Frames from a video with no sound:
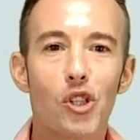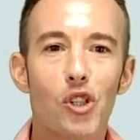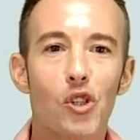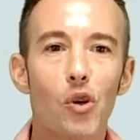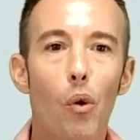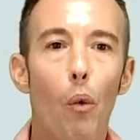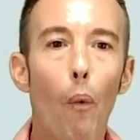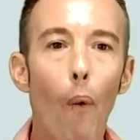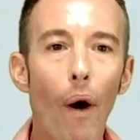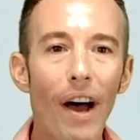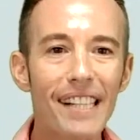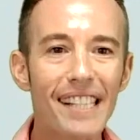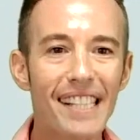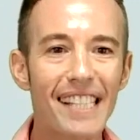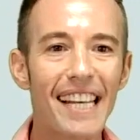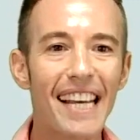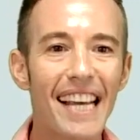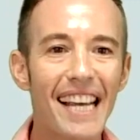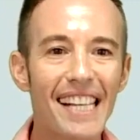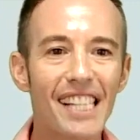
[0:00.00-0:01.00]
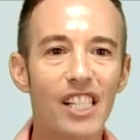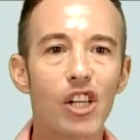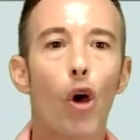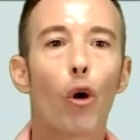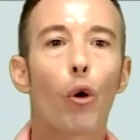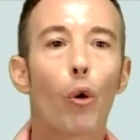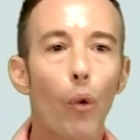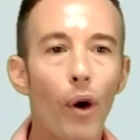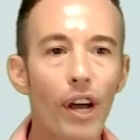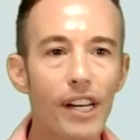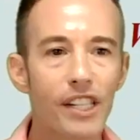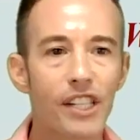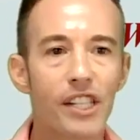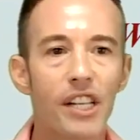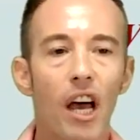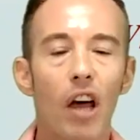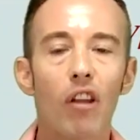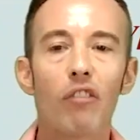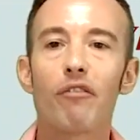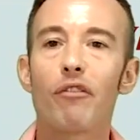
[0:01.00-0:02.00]
What is a
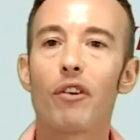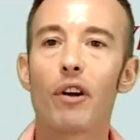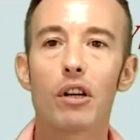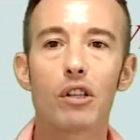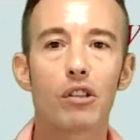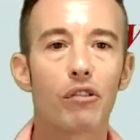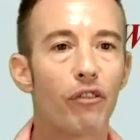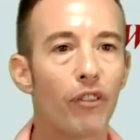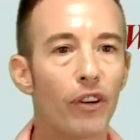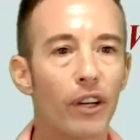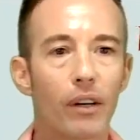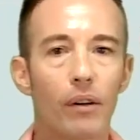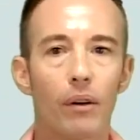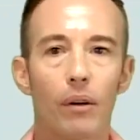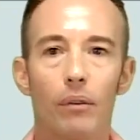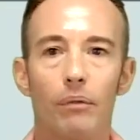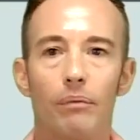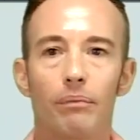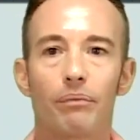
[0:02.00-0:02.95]
question philosophical?